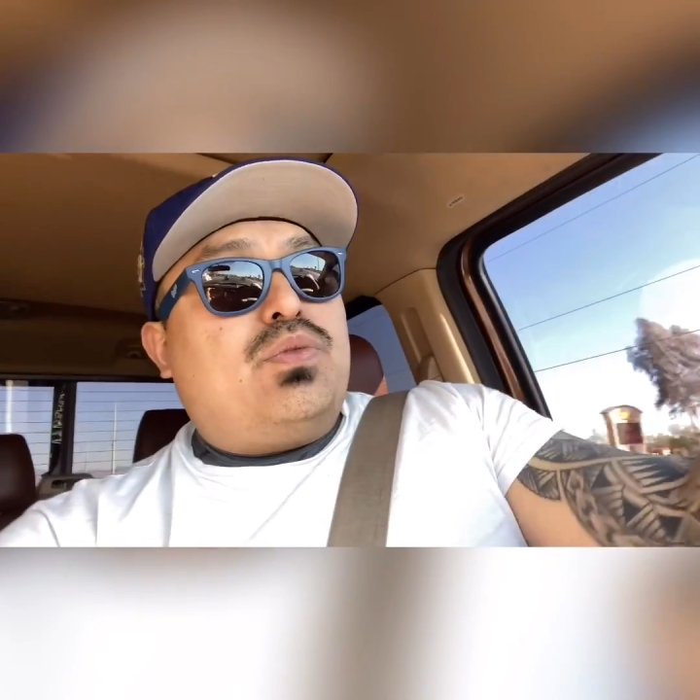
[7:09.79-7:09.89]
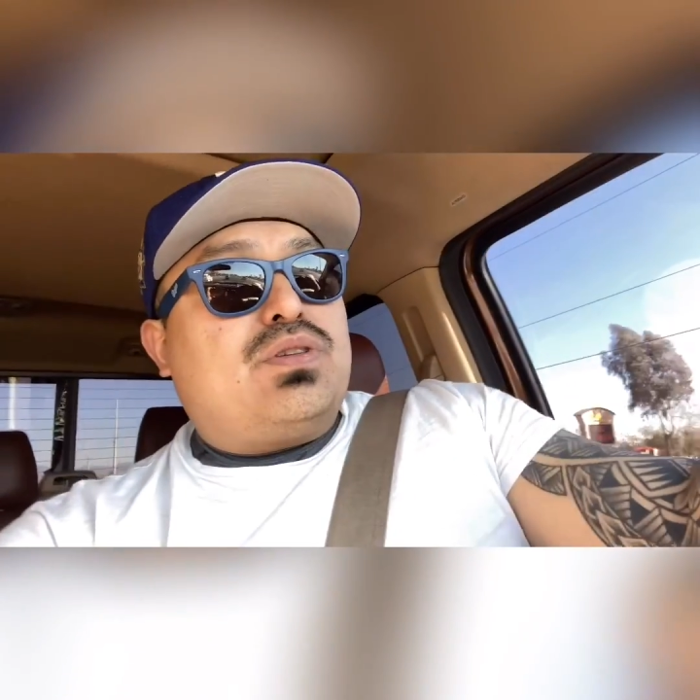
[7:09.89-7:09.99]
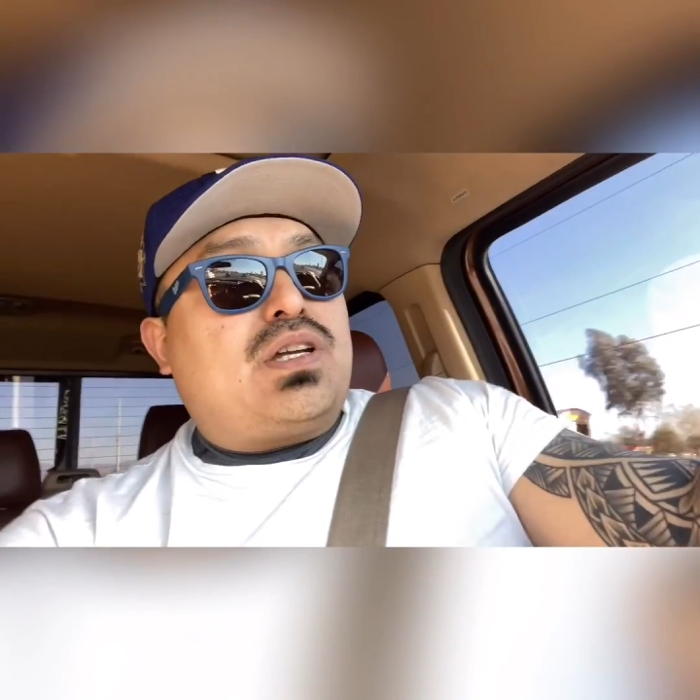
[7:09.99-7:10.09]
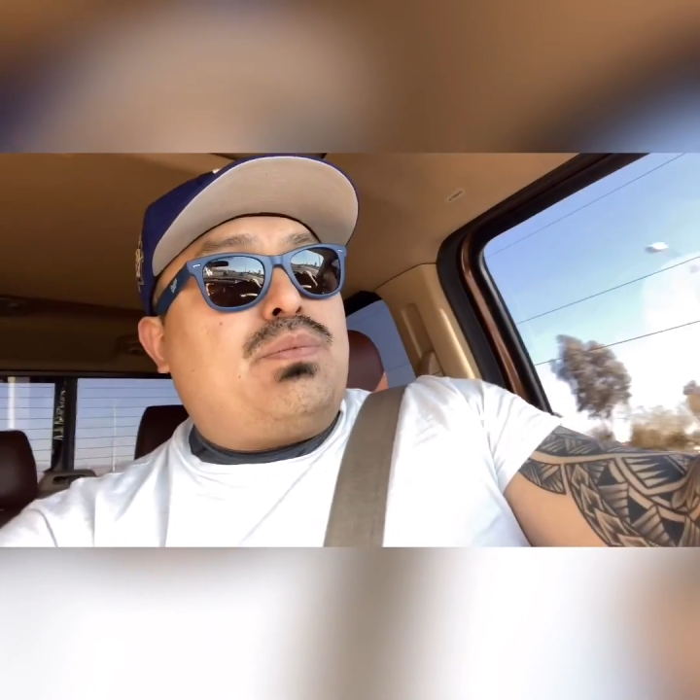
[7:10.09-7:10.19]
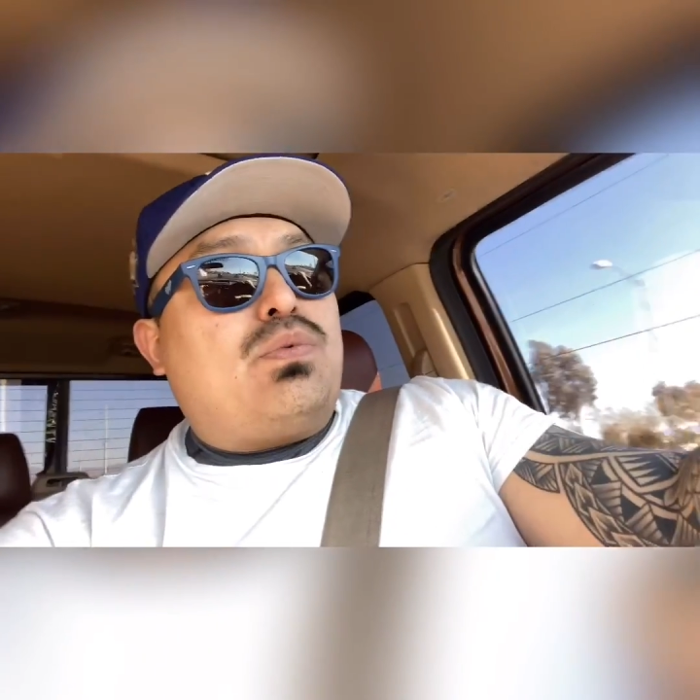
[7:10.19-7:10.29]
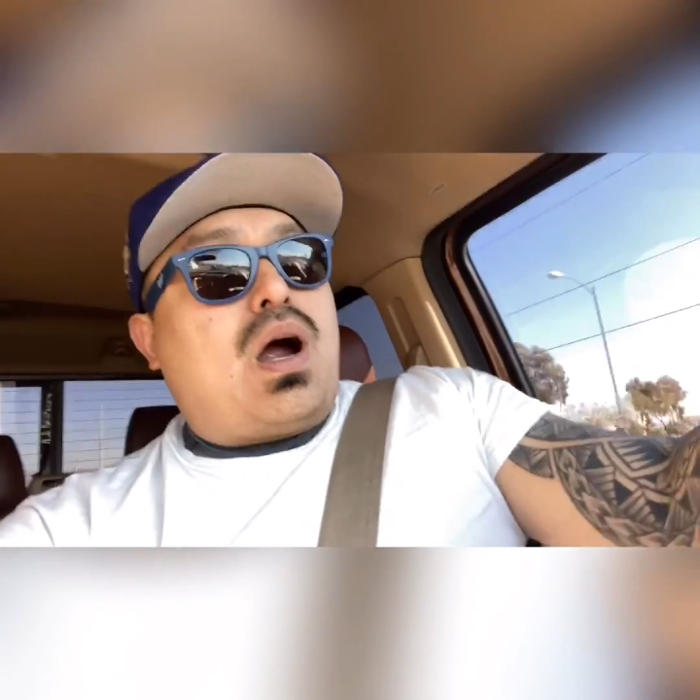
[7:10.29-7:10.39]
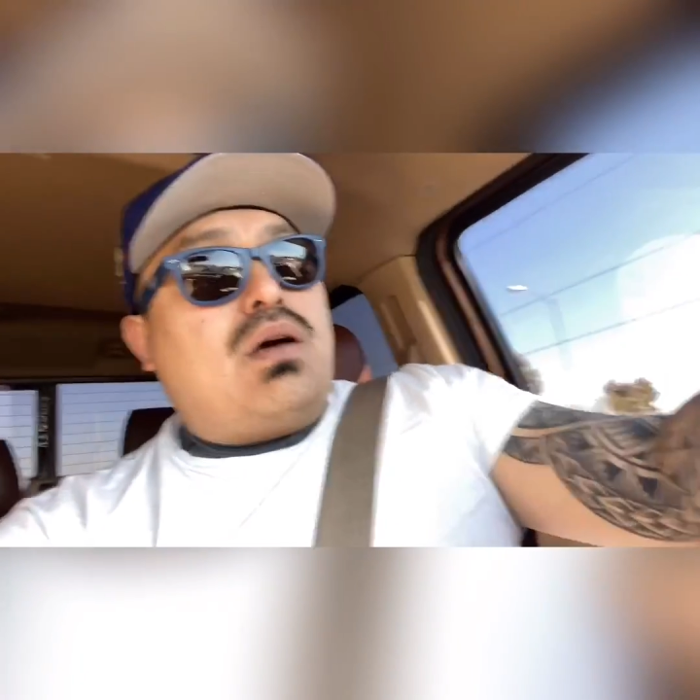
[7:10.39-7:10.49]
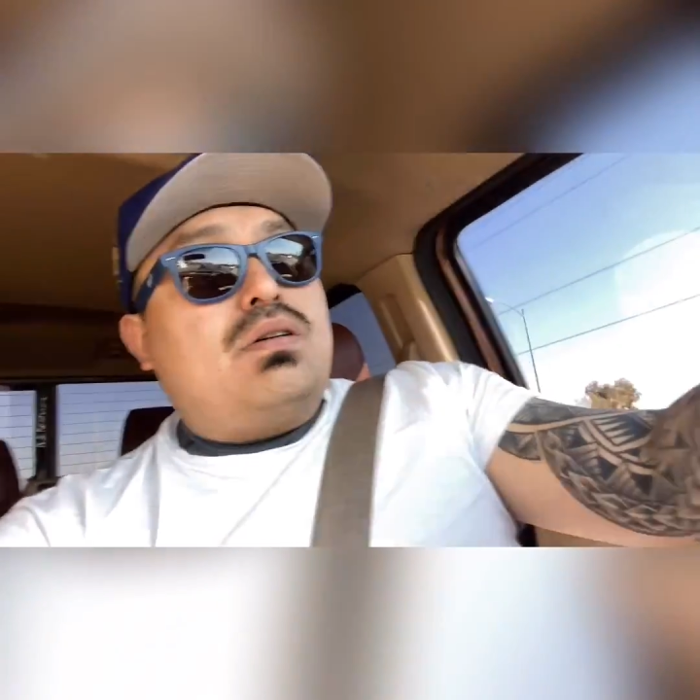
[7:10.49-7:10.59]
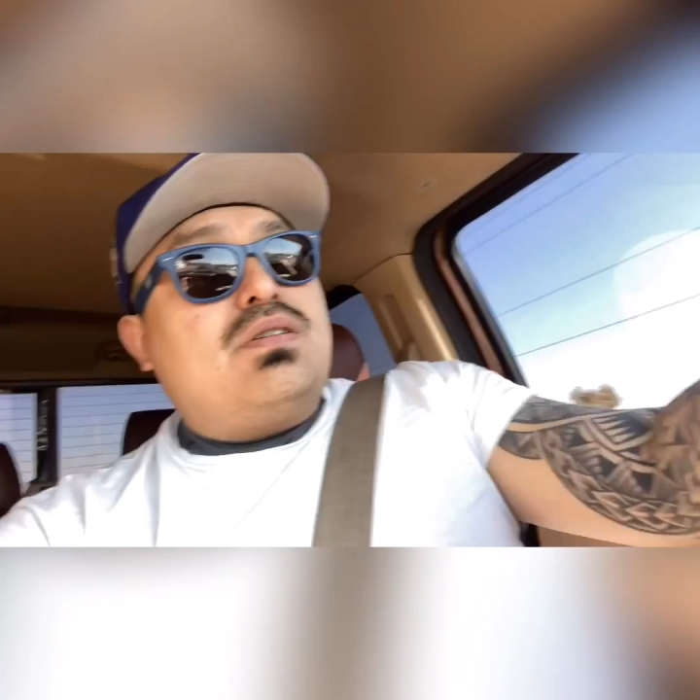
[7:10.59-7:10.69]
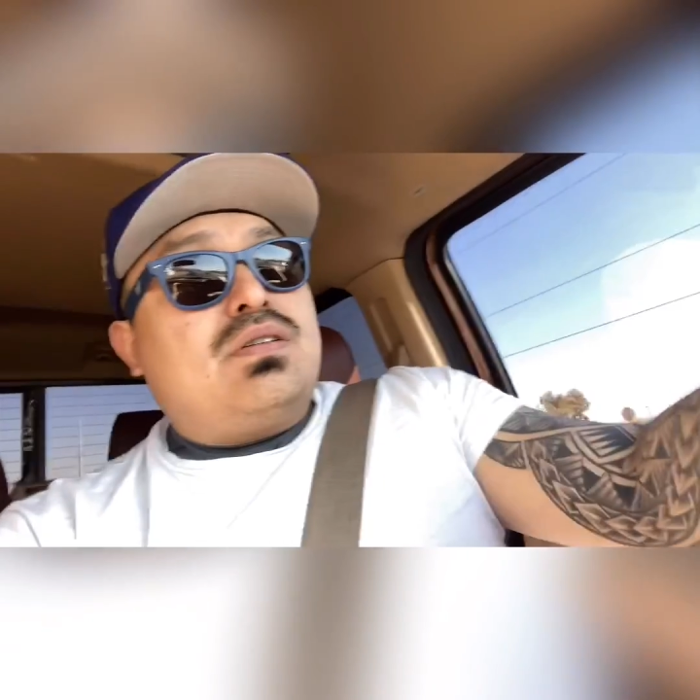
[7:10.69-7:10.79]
which is a couple hours,